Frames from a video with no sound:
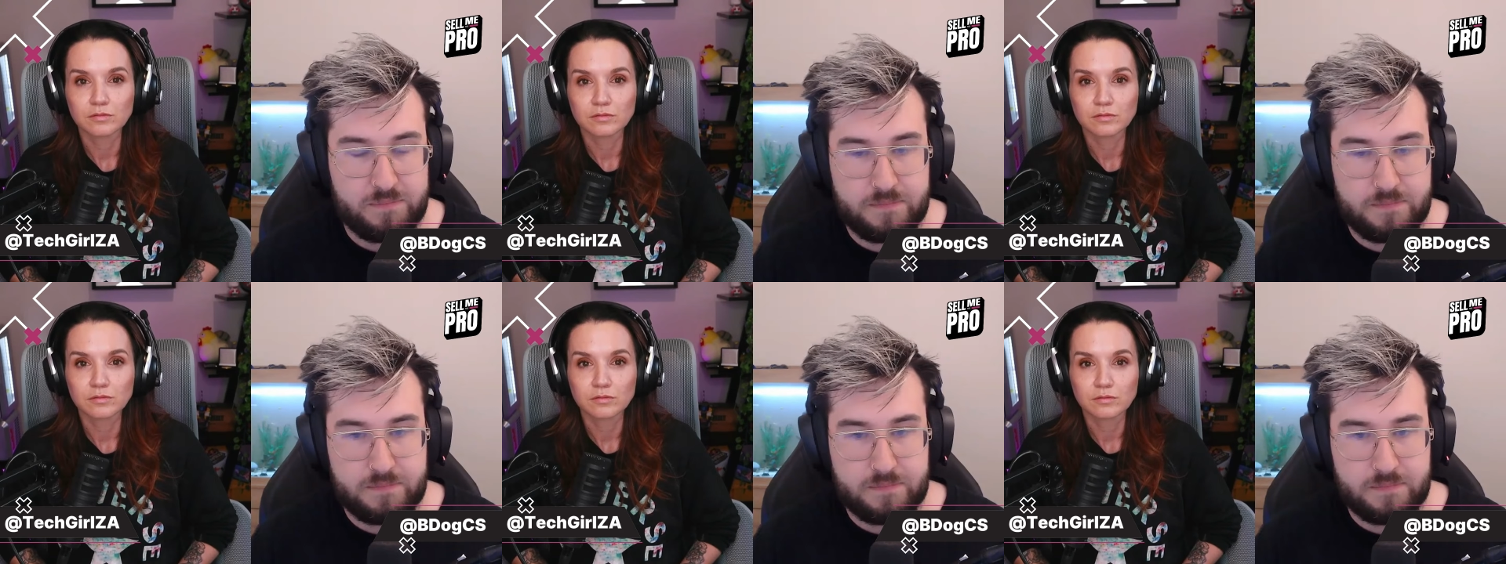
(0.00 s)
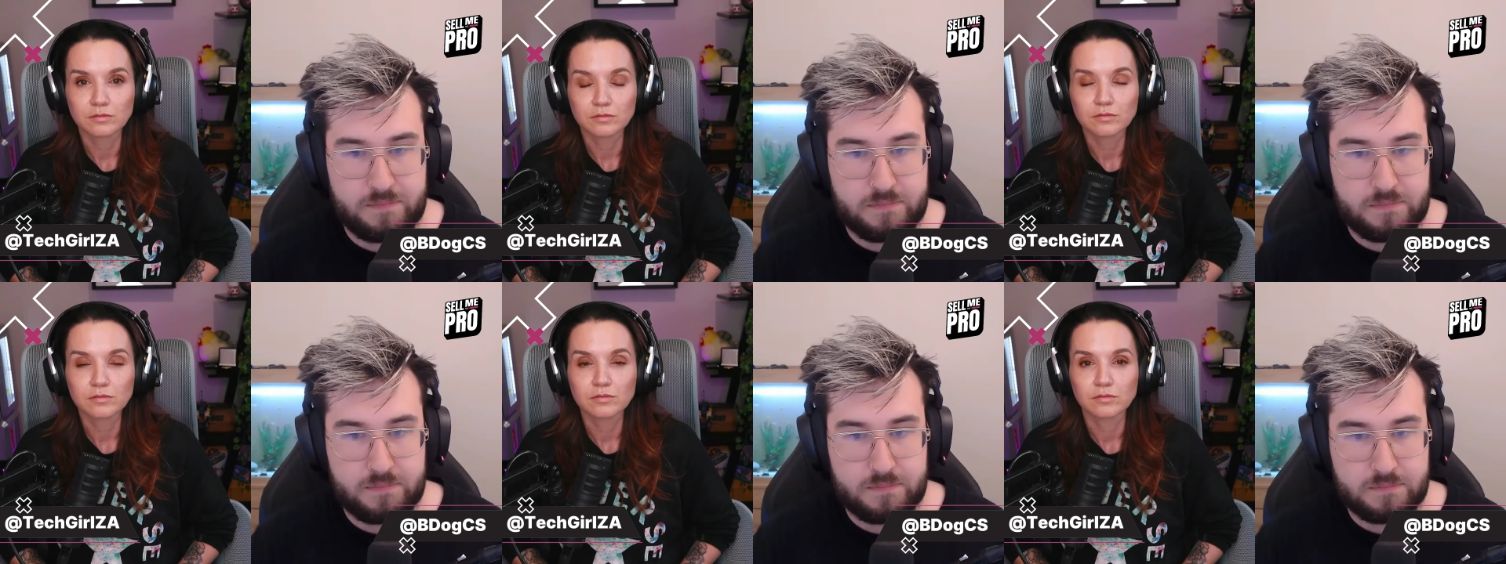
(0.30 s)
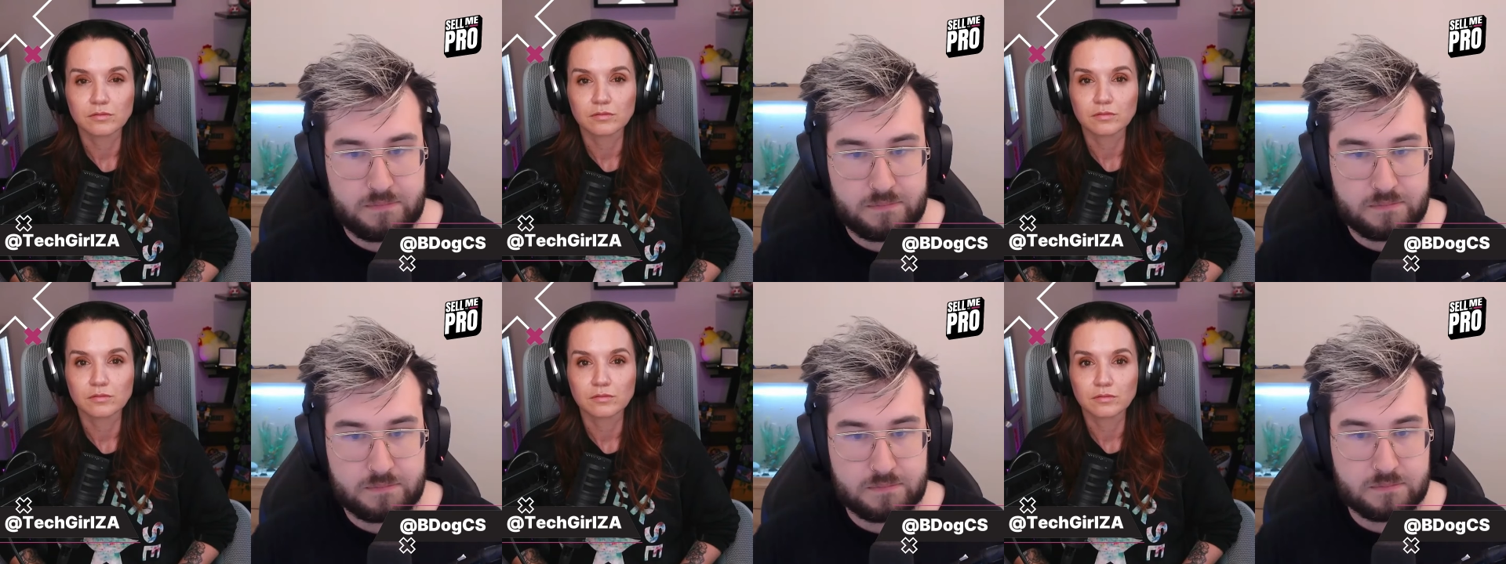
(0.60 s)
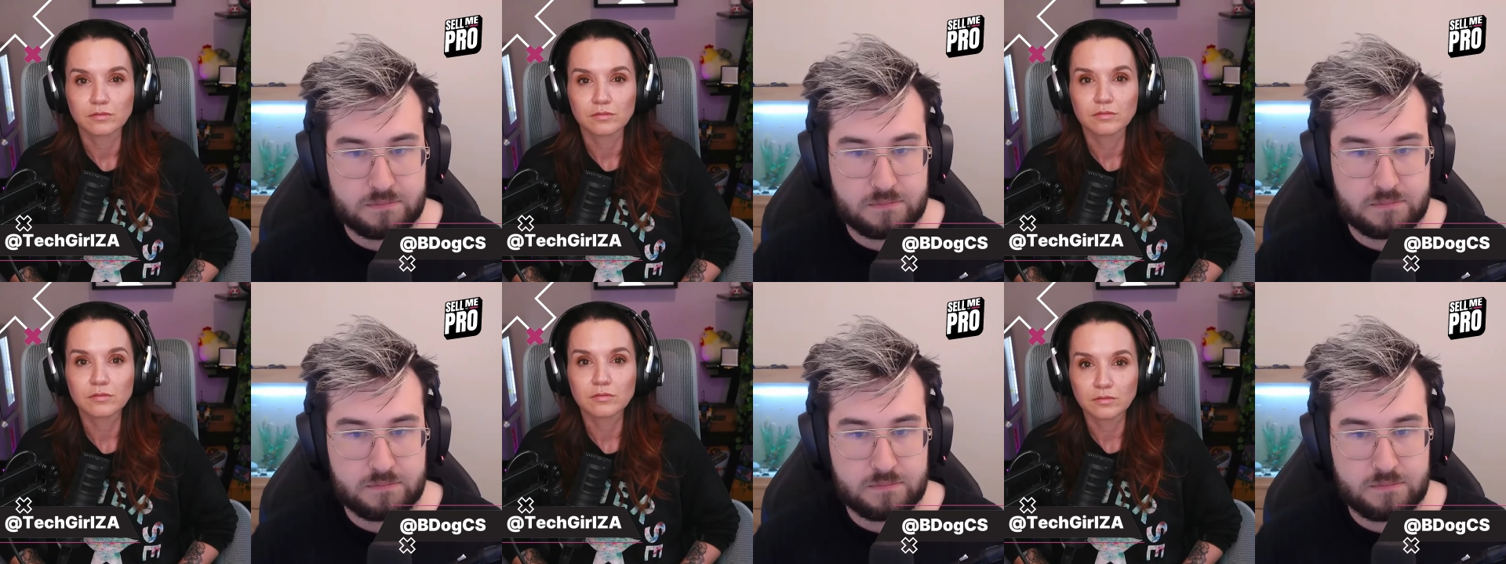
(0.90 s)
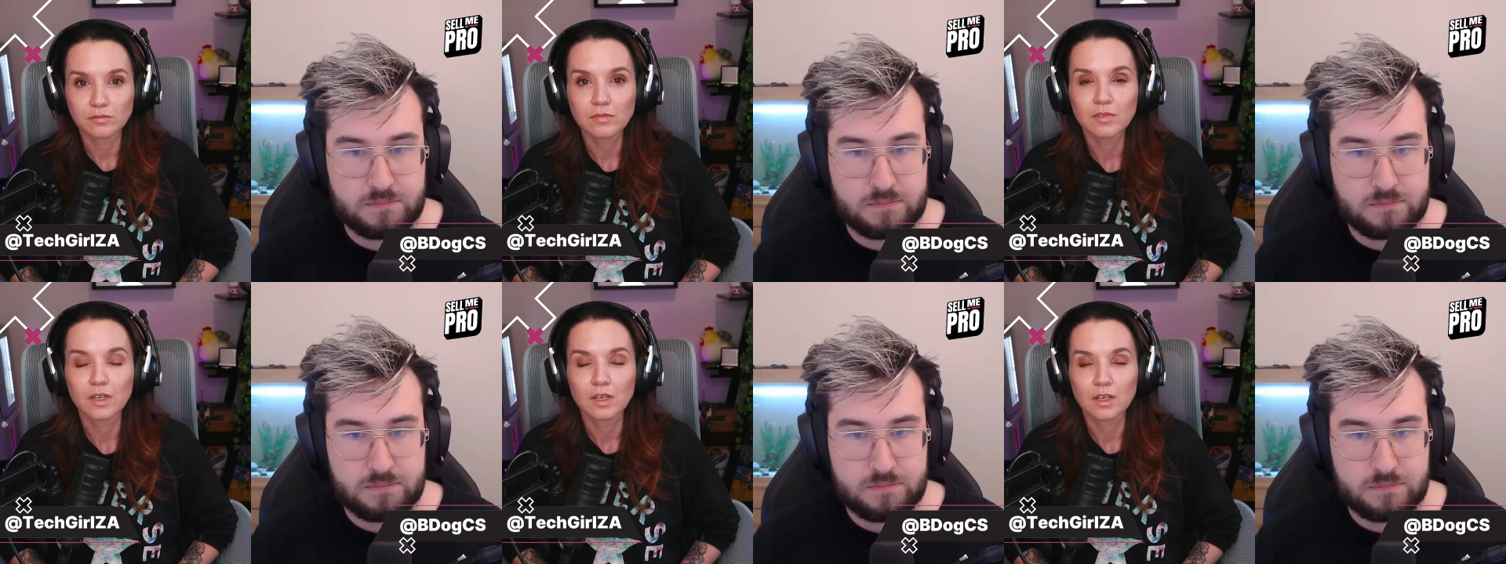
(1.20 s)

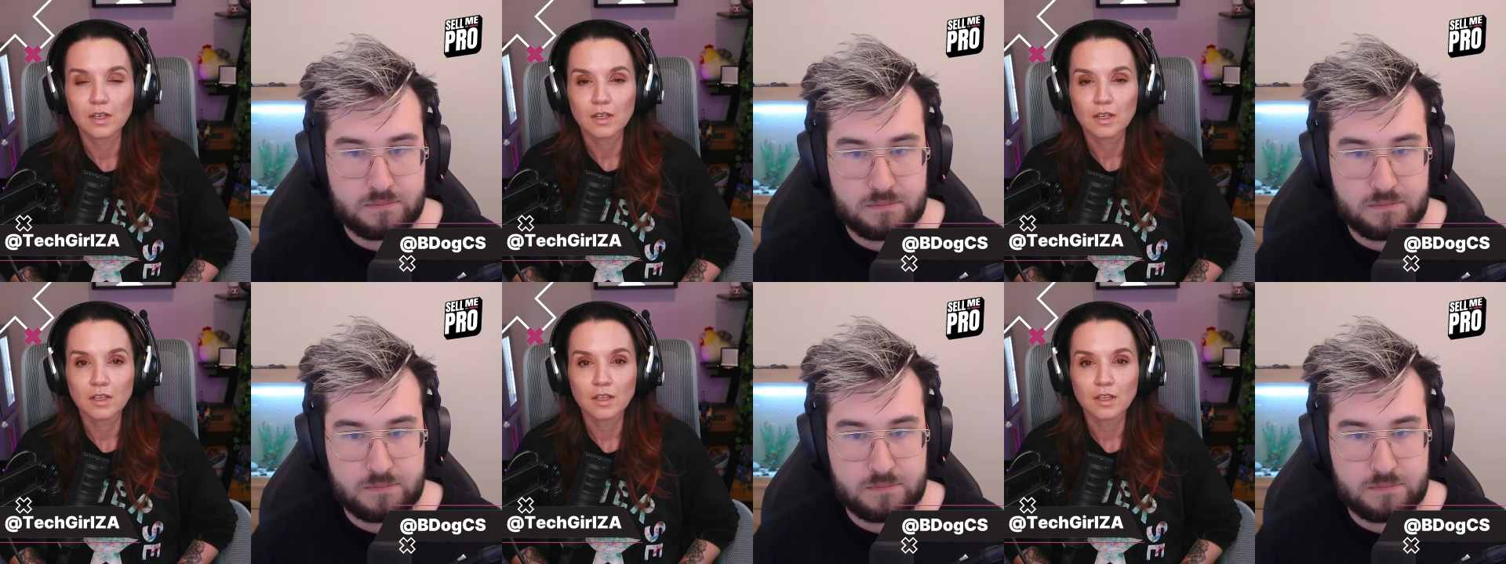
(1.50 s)
(silence)